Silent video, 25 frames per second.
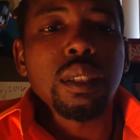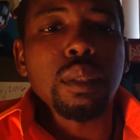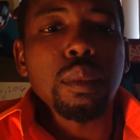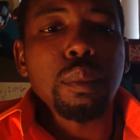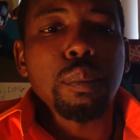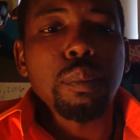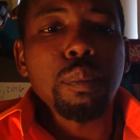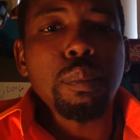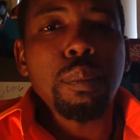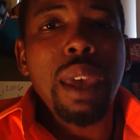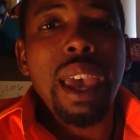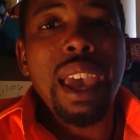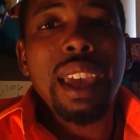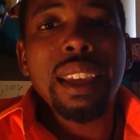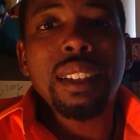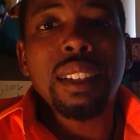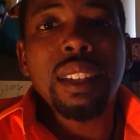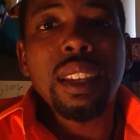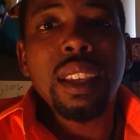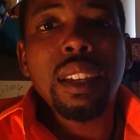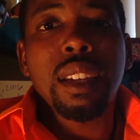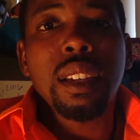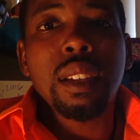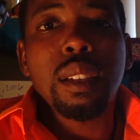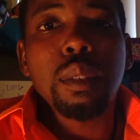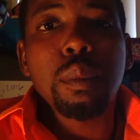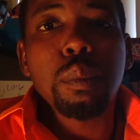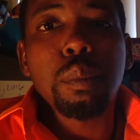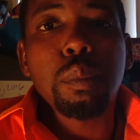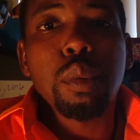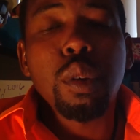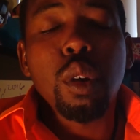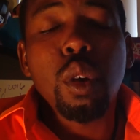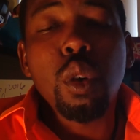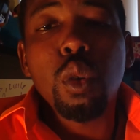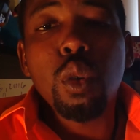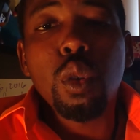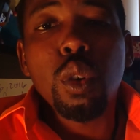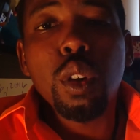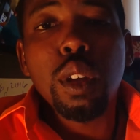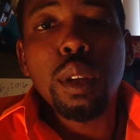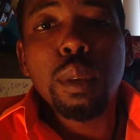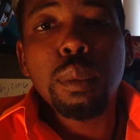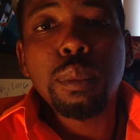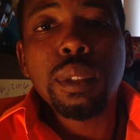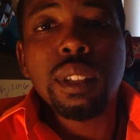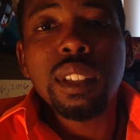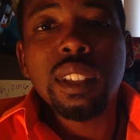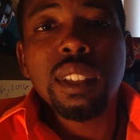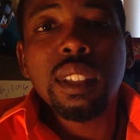magnetic
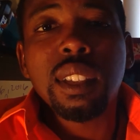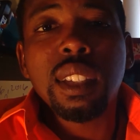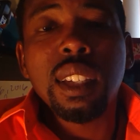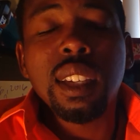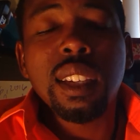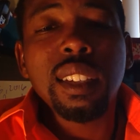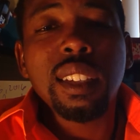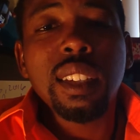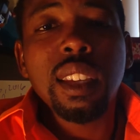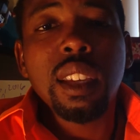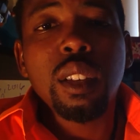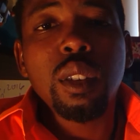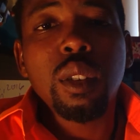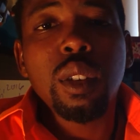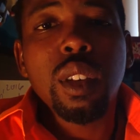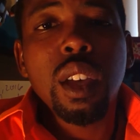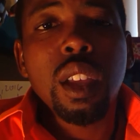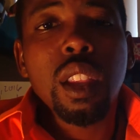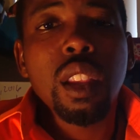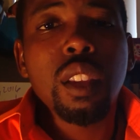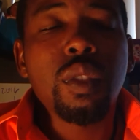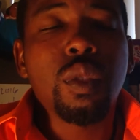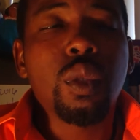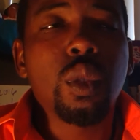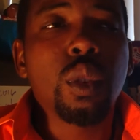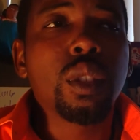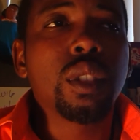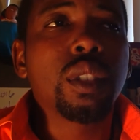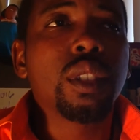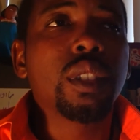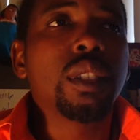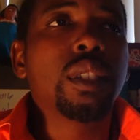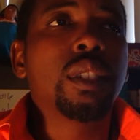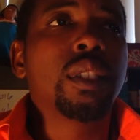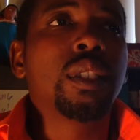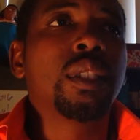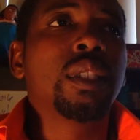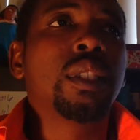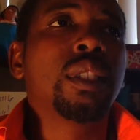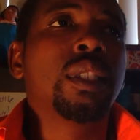programs in San Diego, California.